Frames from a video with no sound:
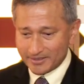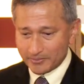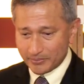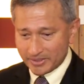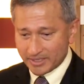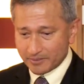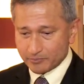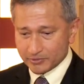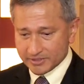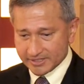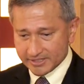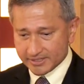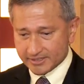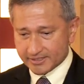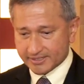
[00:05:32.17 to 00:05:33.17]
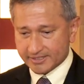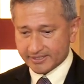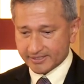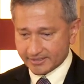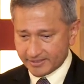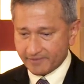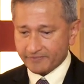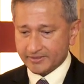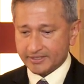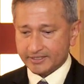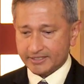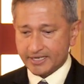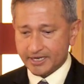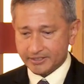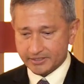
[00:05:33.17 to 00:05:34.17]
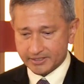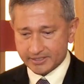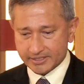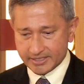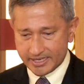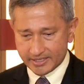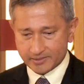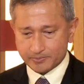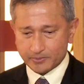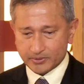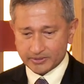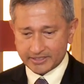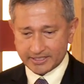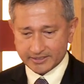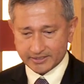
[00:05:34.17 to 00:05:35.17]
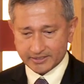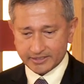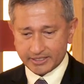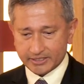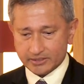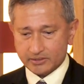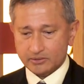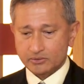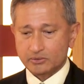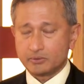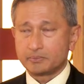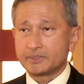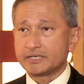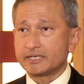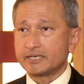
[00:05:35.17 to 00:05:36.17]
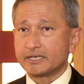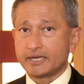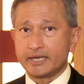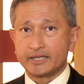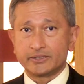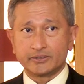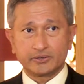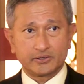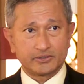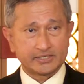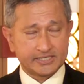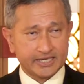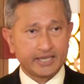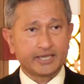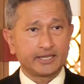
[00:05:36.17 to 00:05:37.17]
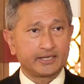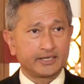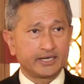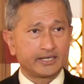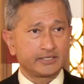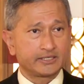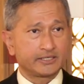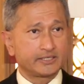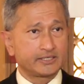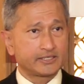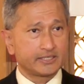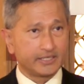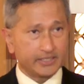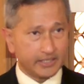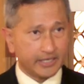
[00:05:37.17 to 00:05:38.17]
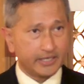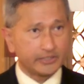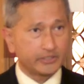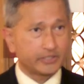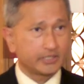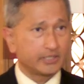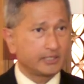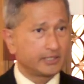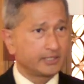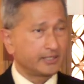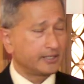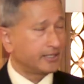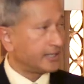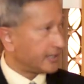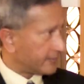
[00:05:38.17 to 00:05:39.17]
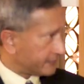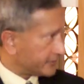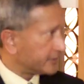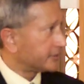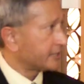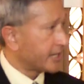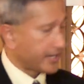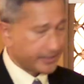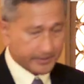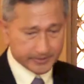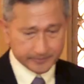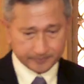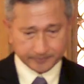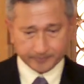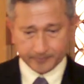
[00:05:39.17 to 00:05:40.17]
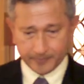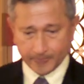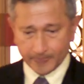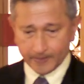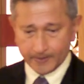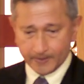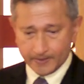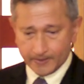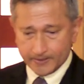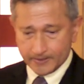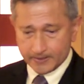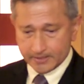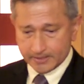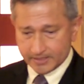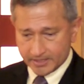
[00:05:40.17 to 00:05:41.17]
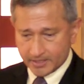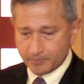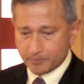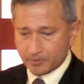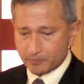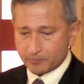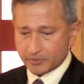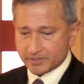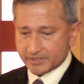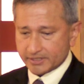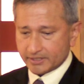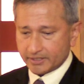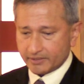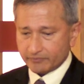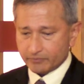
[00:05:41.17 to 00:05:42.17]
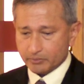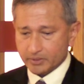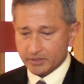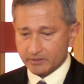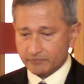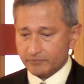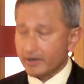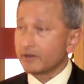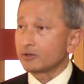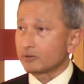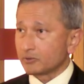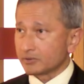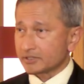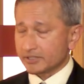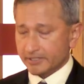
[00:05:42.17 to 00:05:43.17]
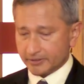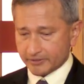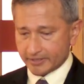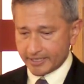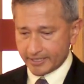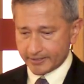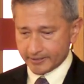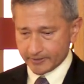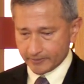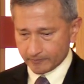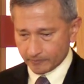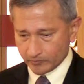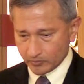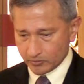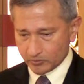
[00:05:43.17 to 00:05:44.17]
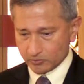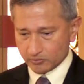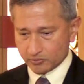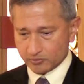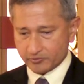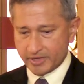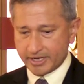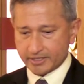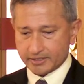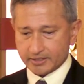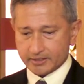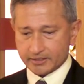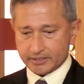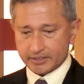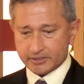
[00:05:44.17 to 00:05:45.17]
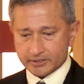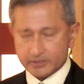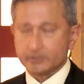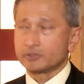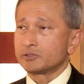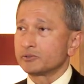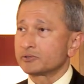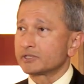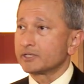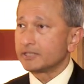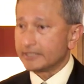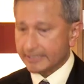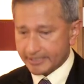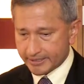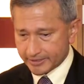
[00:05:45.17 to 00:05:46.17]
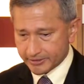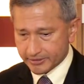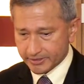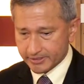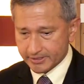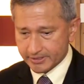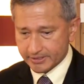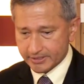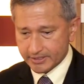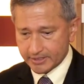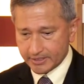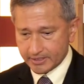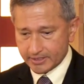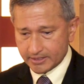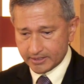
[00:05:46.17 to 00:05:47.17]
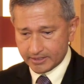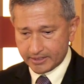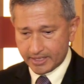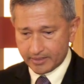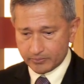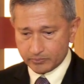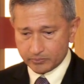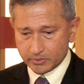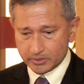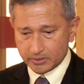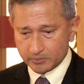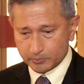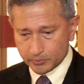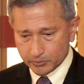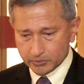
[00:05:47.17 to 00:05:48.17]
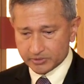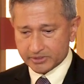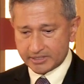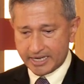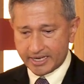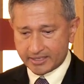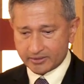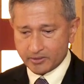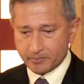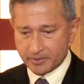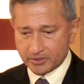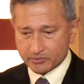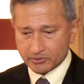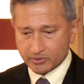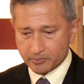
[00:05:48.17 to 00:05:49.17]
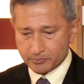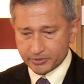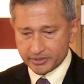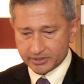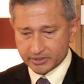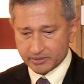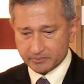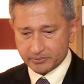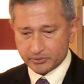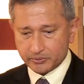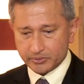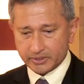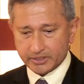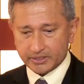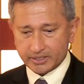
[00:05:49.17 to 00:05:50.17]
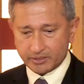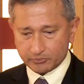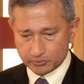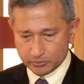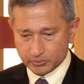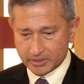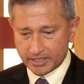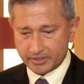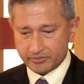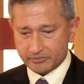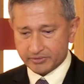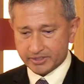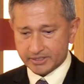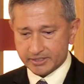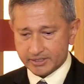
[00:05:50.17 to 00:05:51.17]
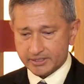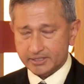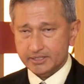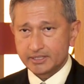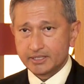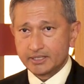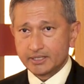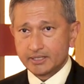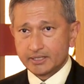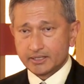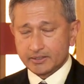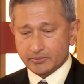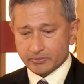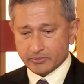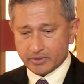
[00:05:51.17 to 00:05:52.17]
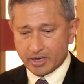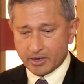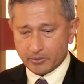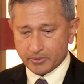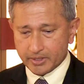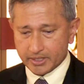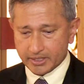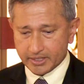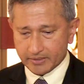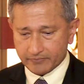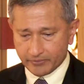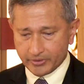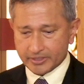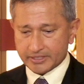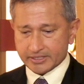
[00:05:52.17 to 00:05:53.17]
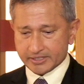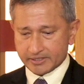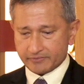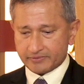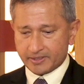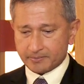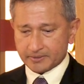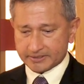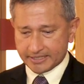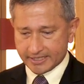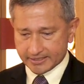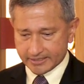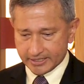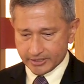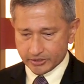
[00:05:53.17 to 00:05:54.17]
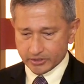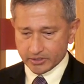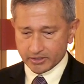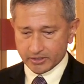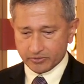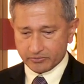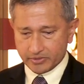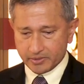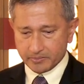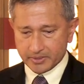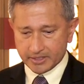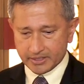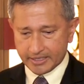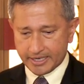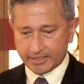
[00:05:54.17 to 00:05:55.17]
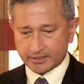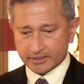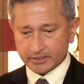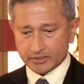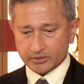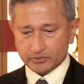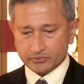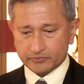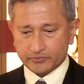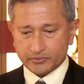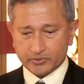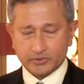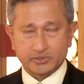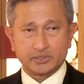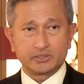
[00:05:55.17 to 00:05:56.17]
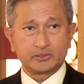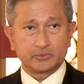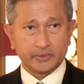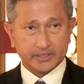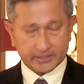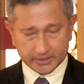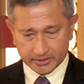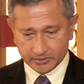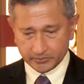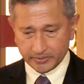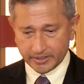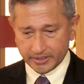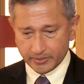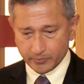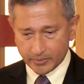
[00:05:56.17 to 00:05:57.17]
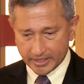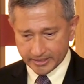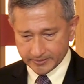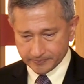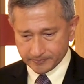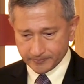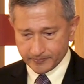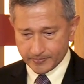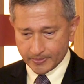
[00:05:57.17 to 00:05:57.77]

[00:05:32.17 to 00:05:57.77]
We are Brazil's seventh largest export destination globally and your second largest in Asia after China. Singapore and Brazil have worked very closely together to strengthen the institutional linkages that will boost economic cooperation between our two countries. Our avoidance of double taxation agreement entered into force in 2021.